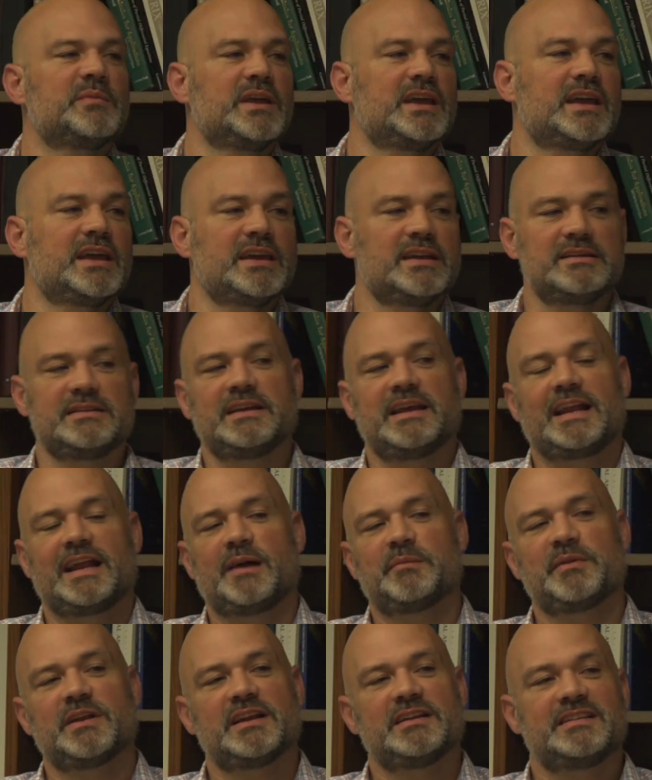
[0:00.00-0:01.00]
in and
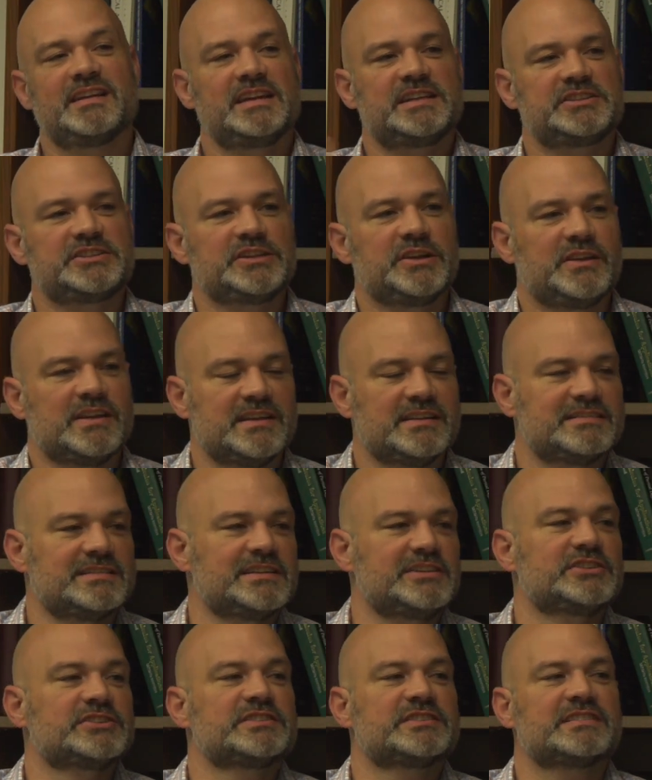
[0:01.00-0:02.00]
I'm going to teach you this
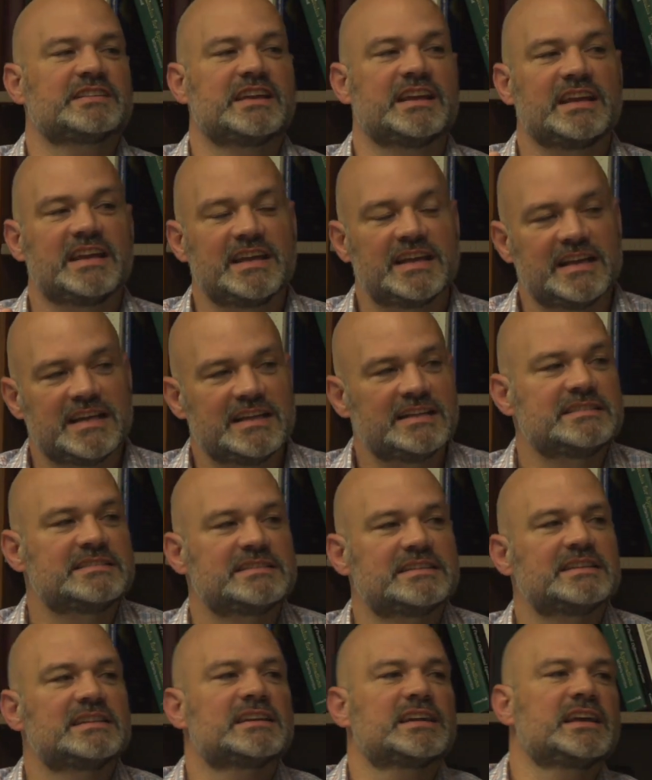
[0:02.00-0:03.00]
and you're just going to get it
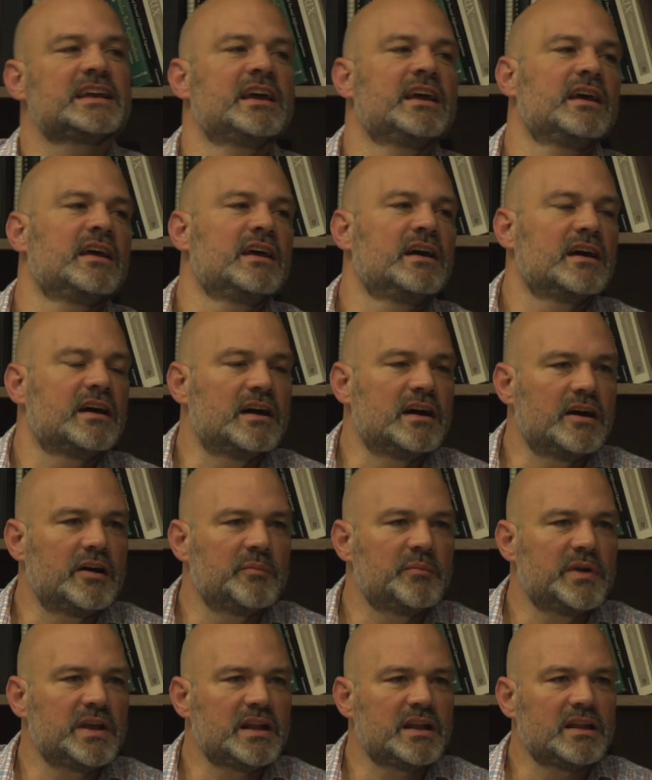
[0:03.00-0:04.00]
instantly. In
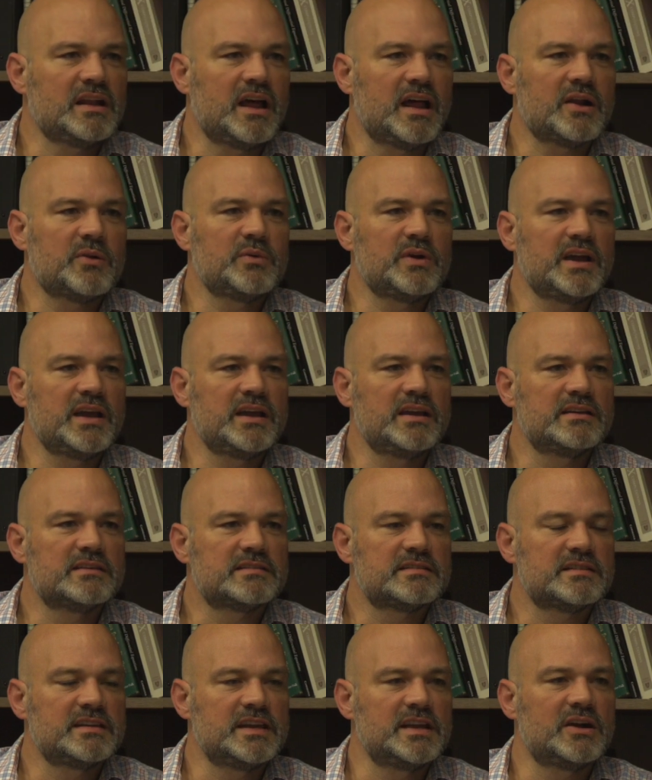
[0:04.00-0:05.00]
a lot of
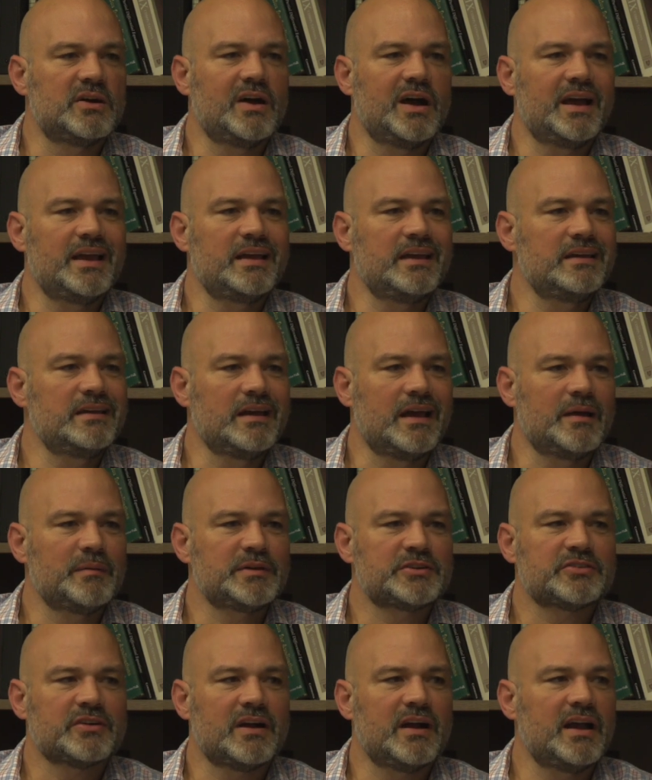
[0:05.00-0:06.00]
ways, you know, I'm
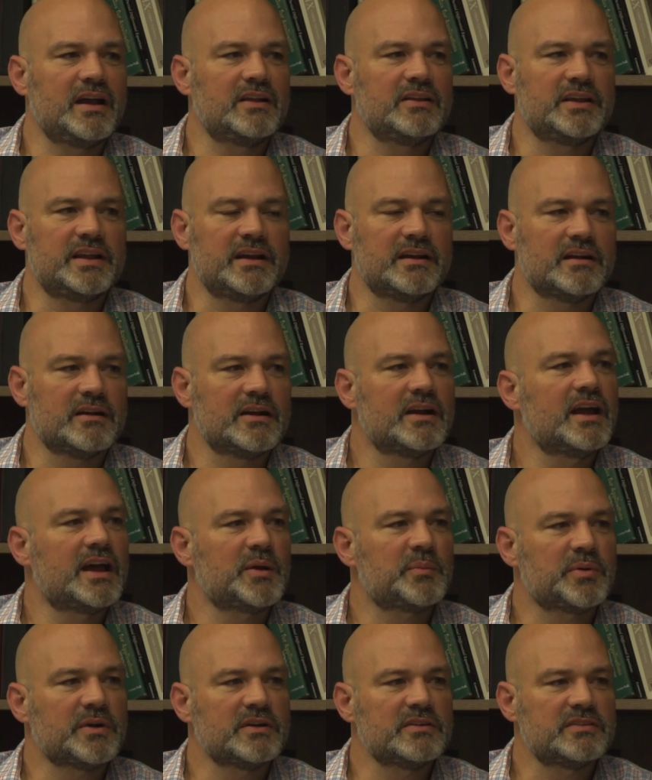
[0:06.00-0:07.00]
a trial and error kind
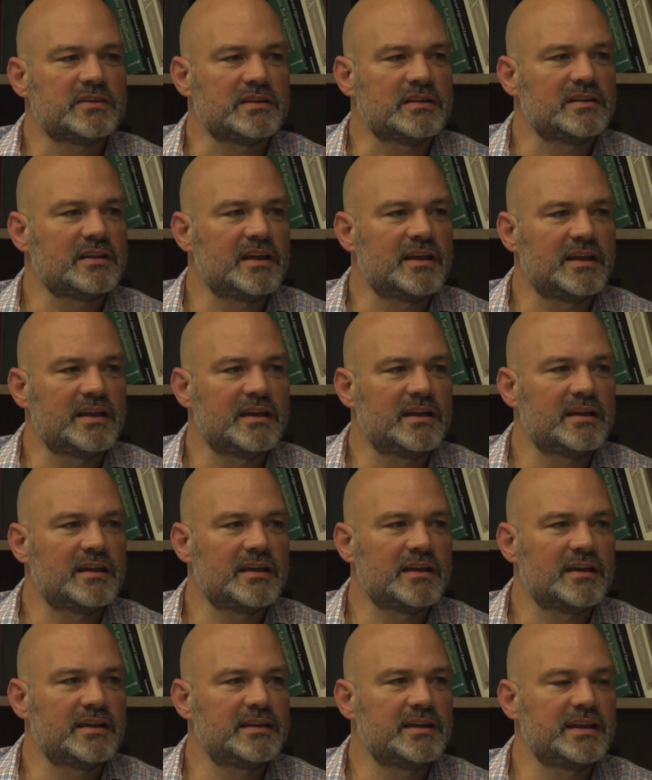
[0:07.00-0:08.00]
of person.
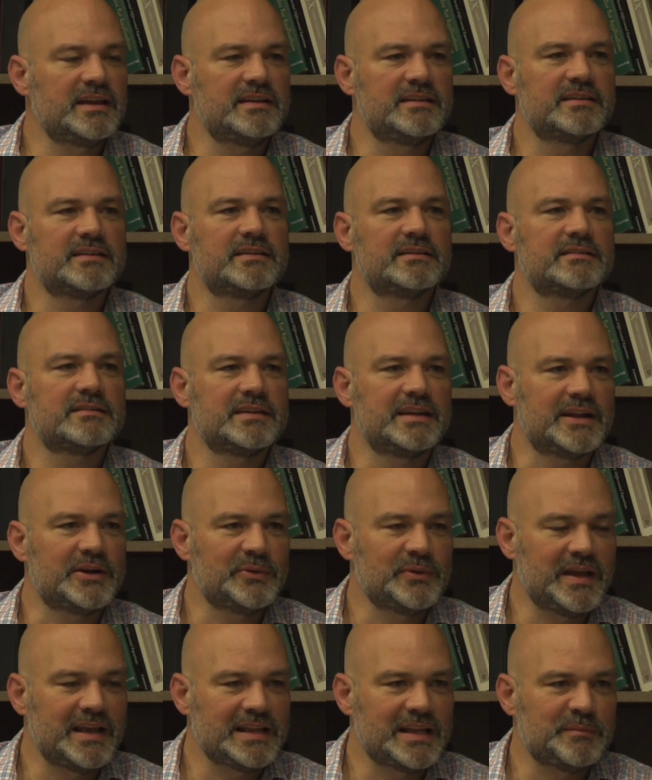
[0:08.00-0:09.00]
I need to, you know,
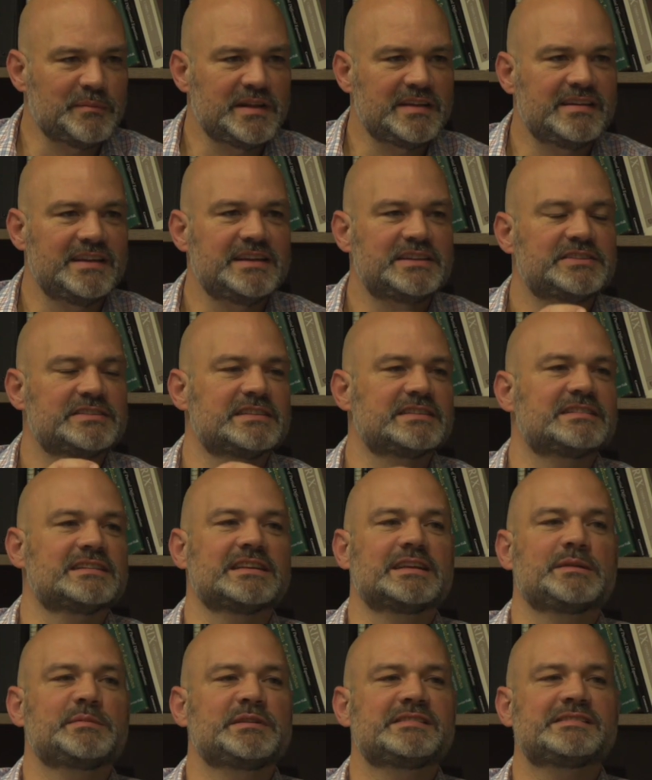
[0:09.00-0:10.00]
hey, let me teach this
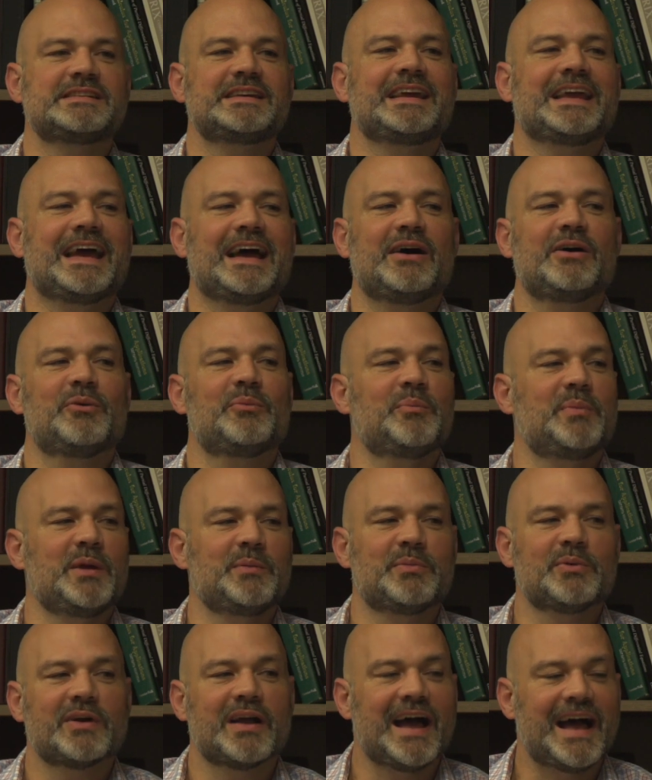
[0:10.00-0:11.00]
and let me see how
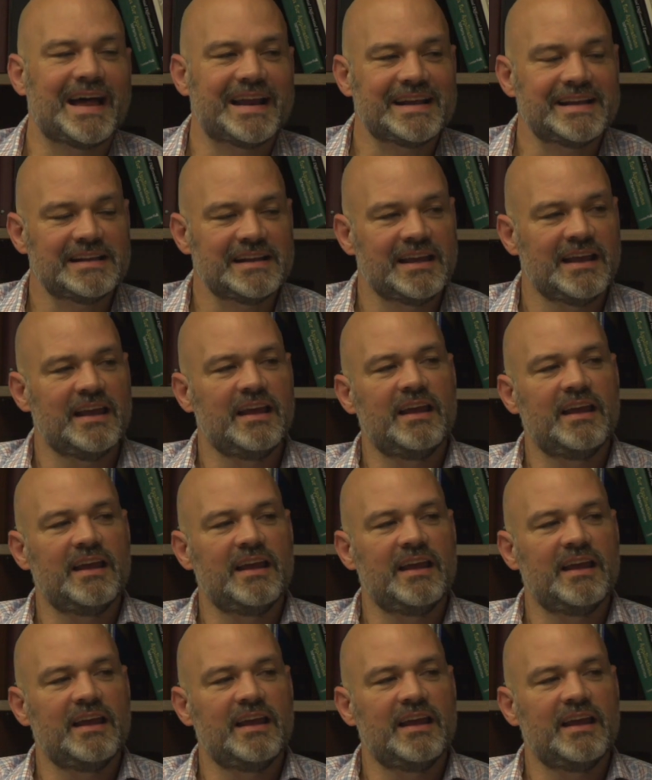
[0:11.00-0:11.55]
people got it.